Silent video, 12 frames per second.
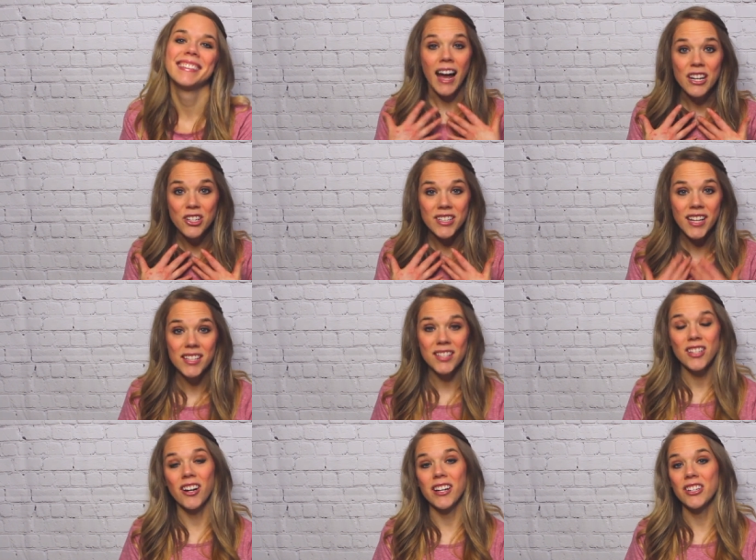I just got
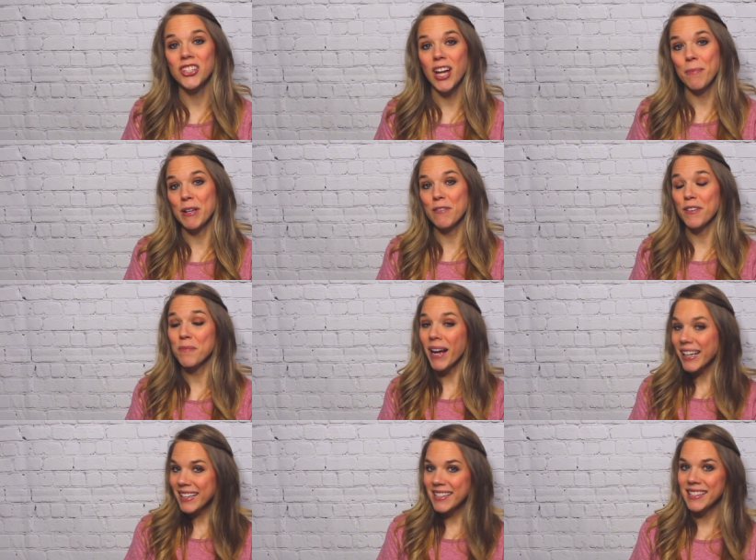started shopping for
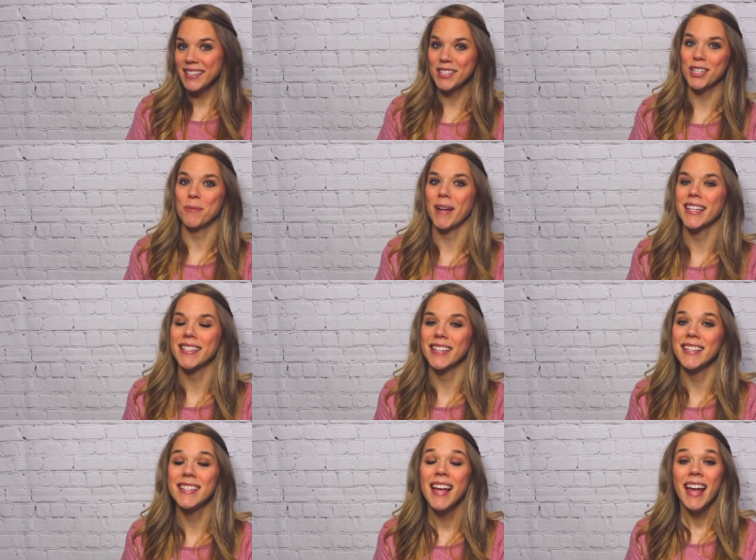my kids' Easter
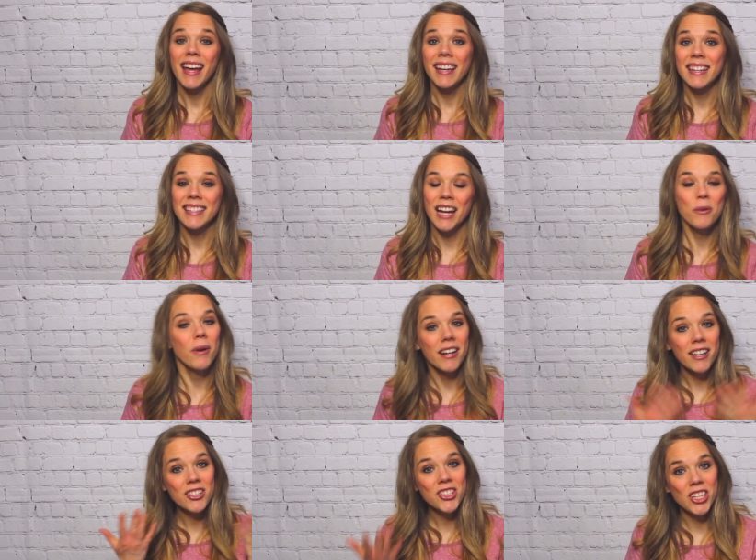baskets and I
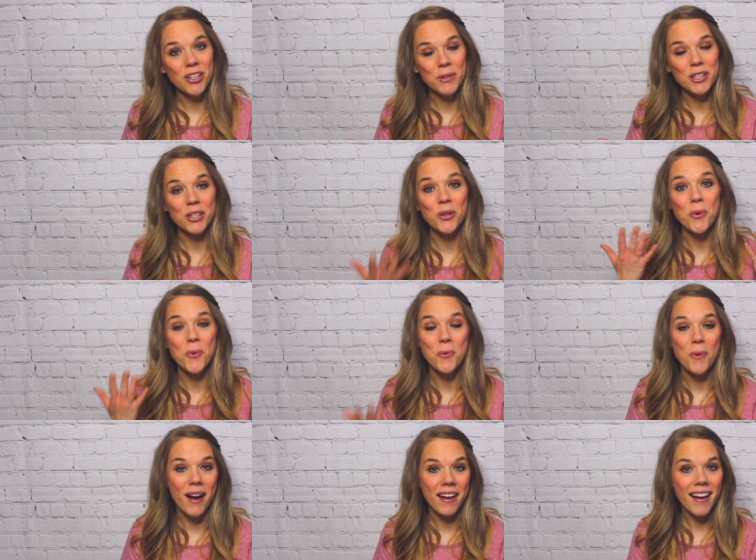wanted to share with you
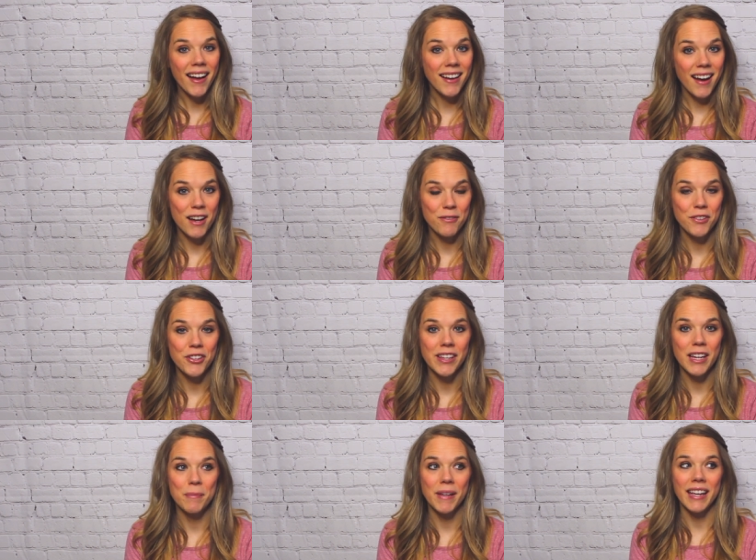what I got for
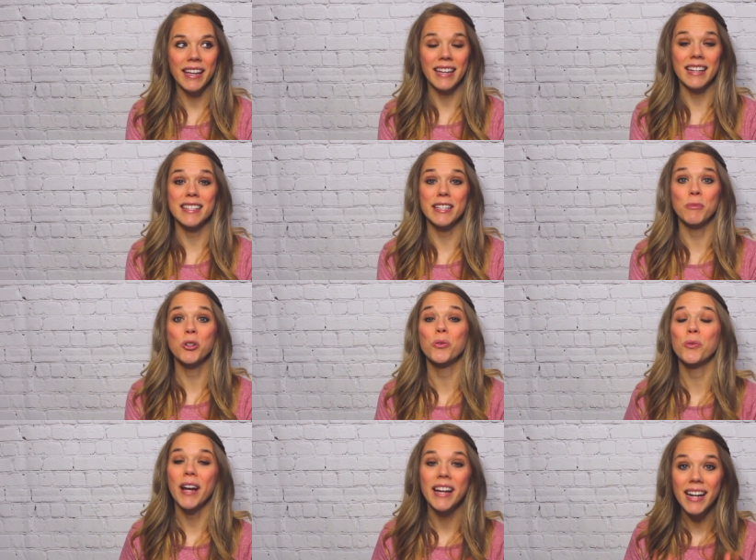them and some
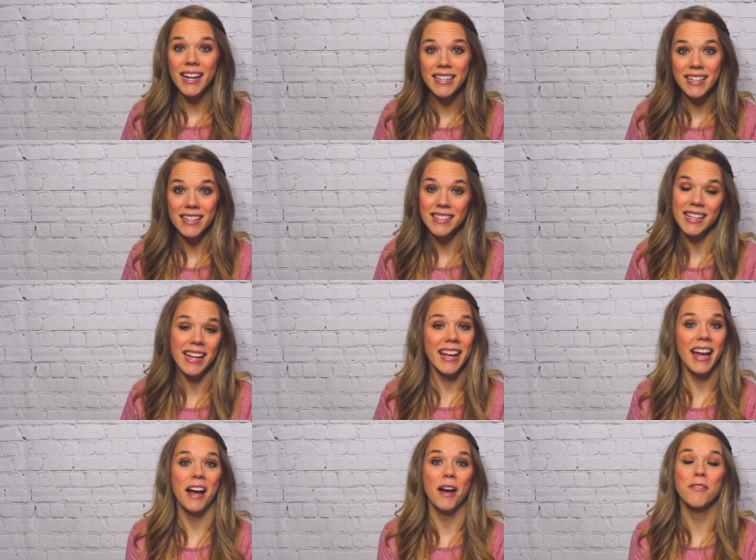great ideas that I
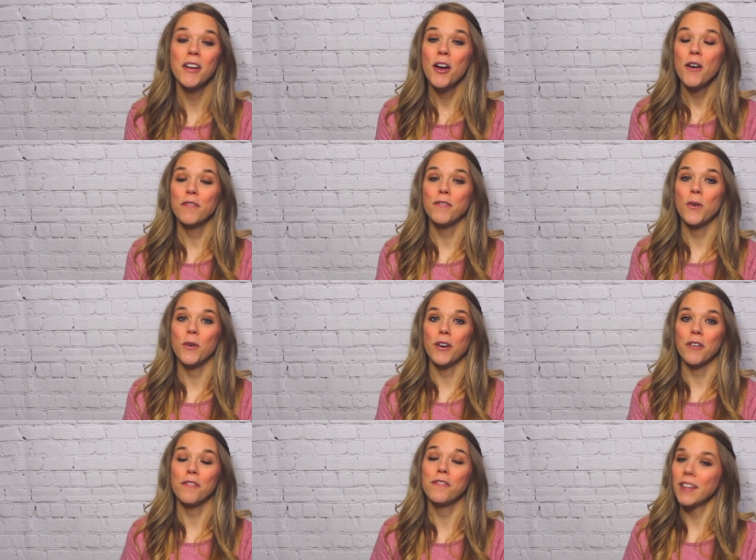have
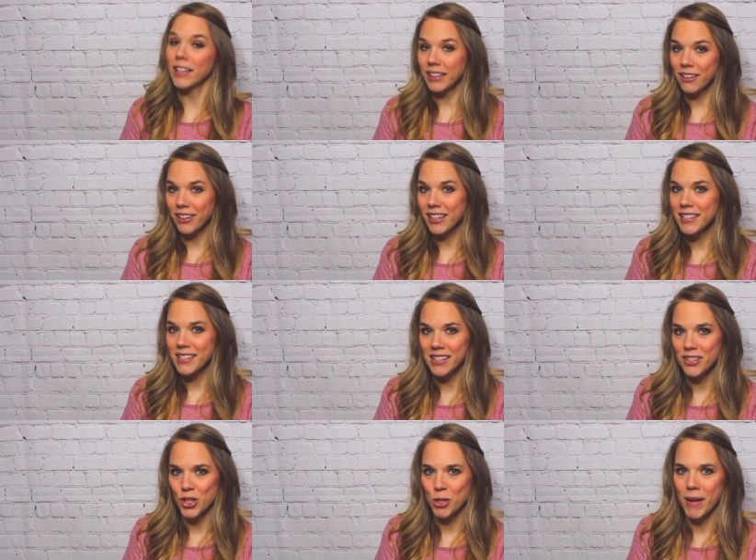for filling your kids'
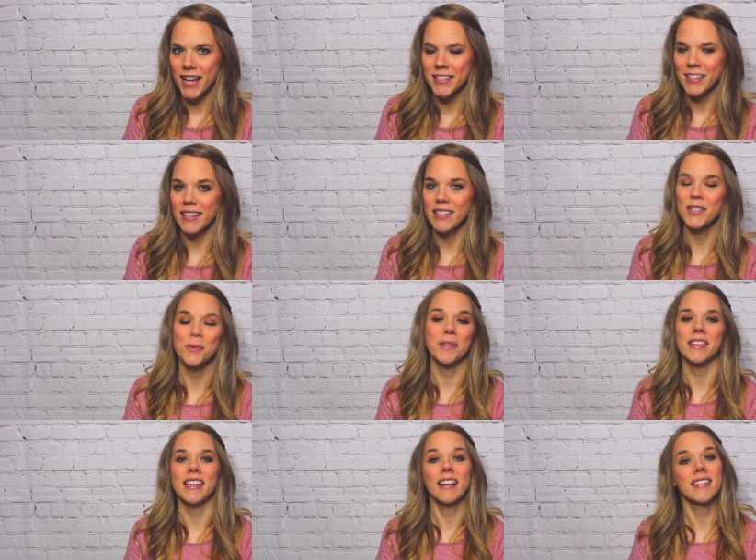Easter baskets
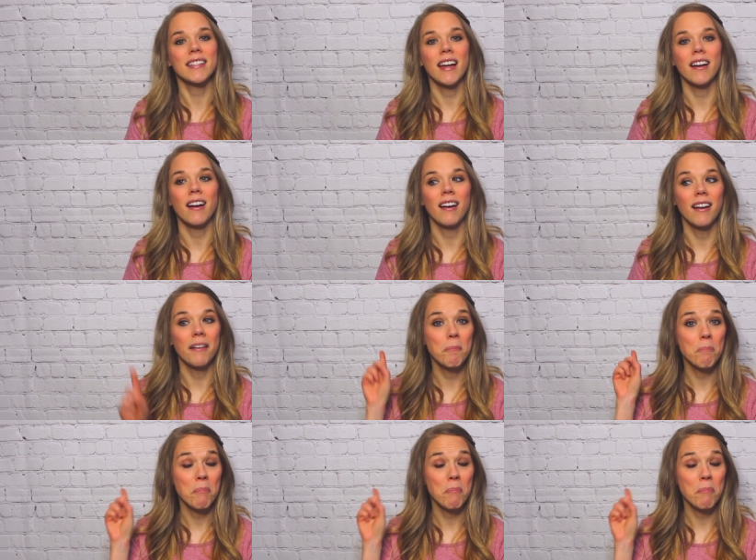with things that are